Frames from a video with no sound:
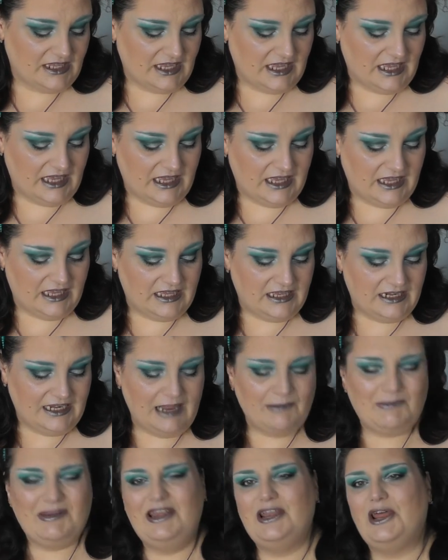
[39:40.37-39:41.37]

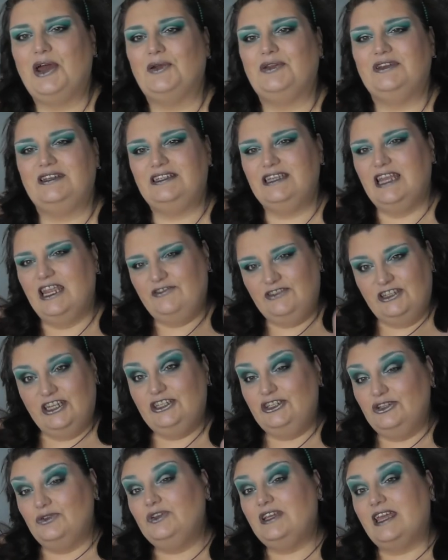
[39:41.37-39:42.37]
let me know,
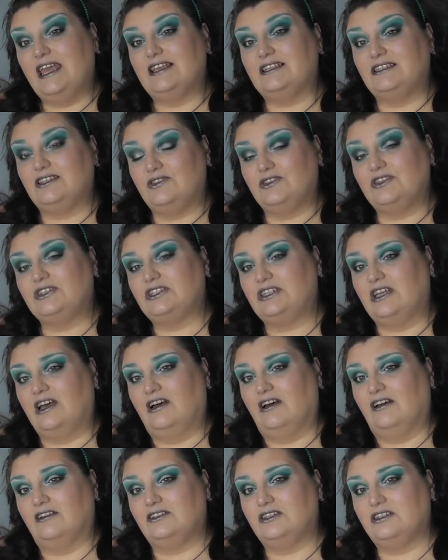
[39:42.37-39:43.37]
did you guess at the
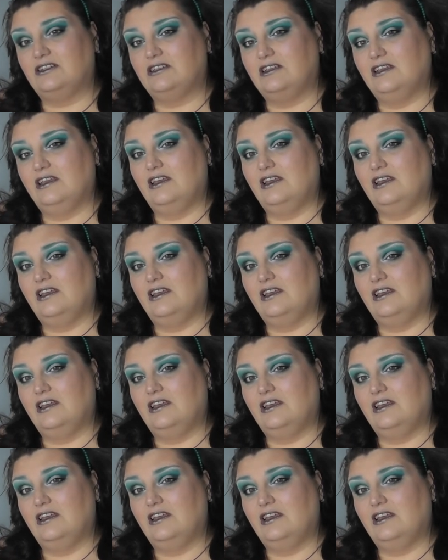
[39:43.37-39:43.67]
start